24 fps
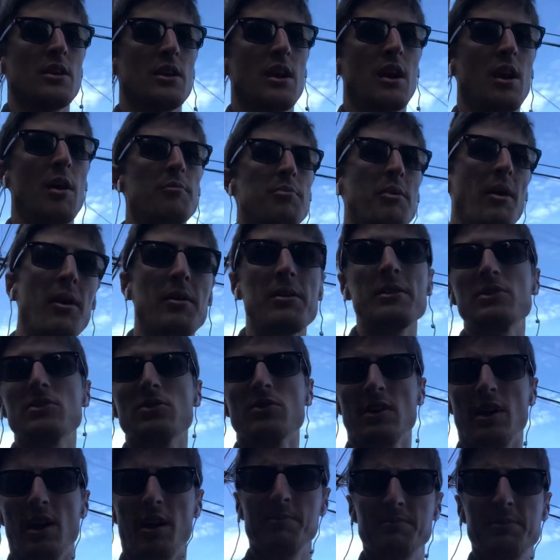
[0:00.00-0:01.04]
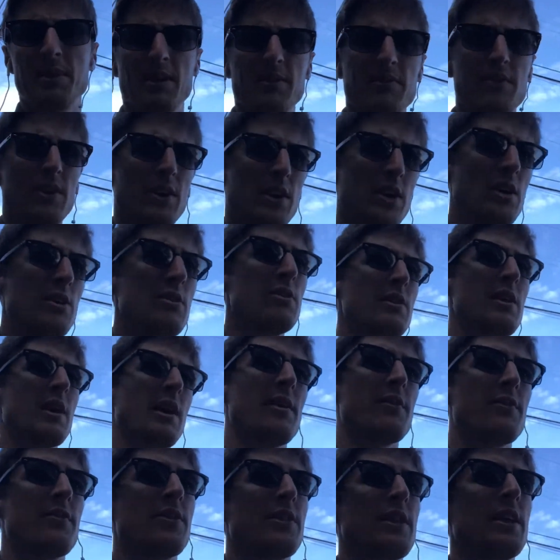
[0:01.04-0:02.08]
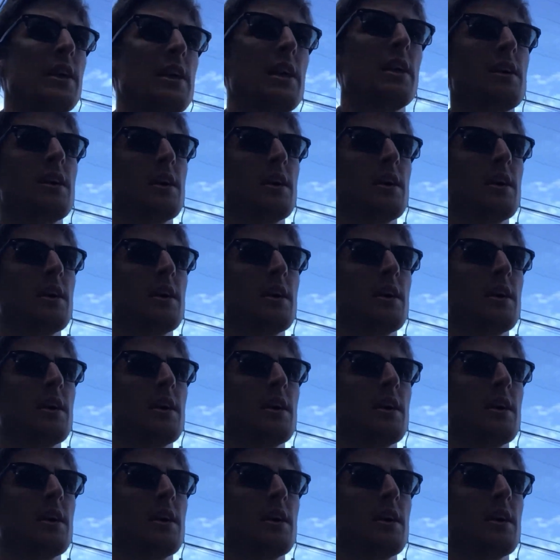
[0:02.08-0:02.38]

probably do an update video if the